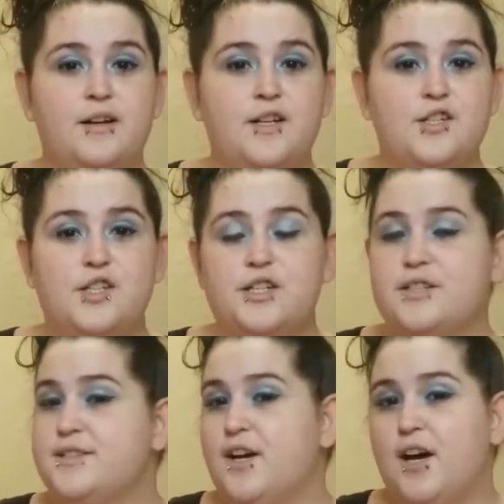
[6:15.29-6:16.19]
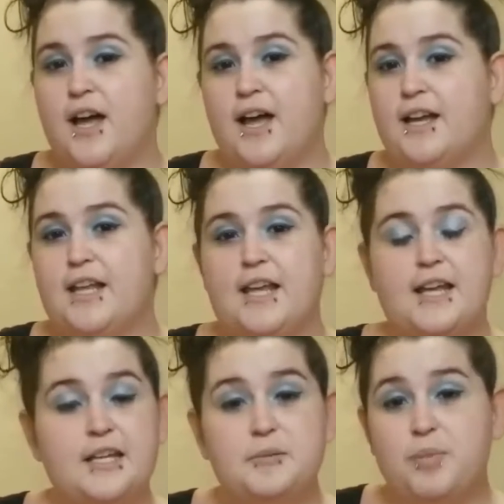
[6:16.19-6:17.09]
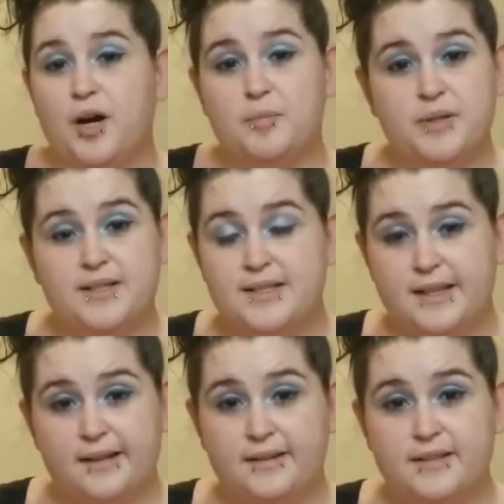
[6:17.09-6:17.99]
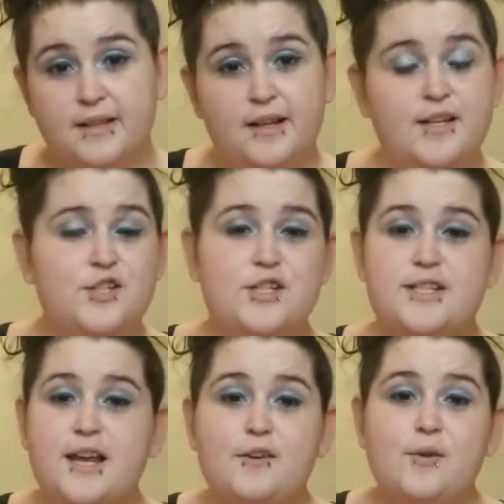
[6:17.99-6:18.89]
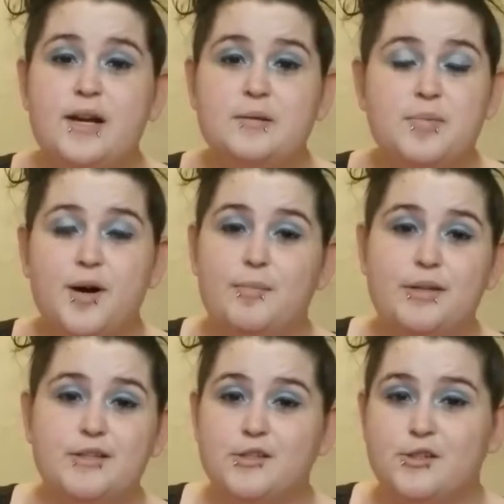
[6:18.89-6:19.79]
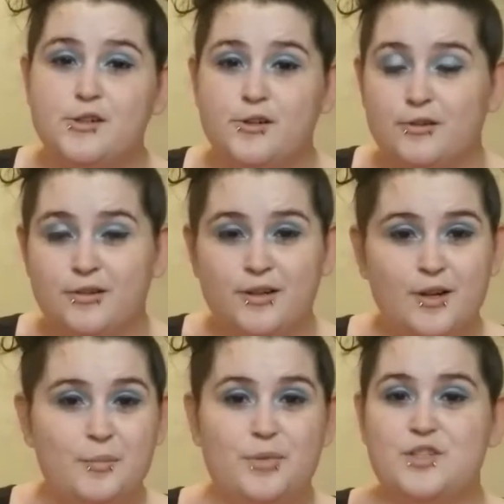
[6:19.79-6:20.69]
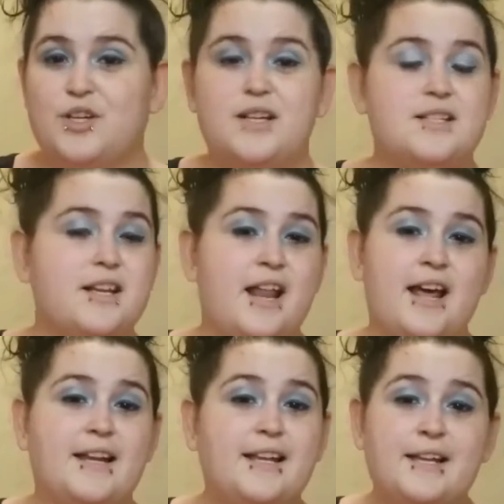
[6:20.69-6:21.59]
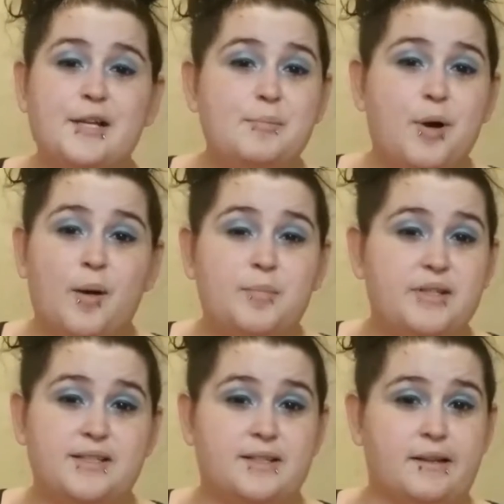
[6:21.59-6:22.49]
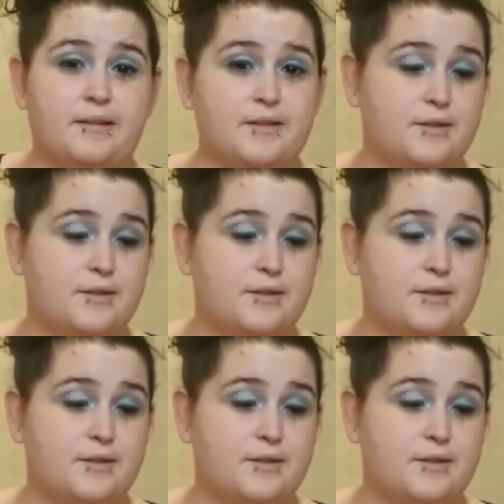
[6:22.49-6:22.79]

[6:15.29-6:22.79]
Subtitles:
She has not had any puppies since. She's had grand puppies, you know, but she hasn't had any puppies since.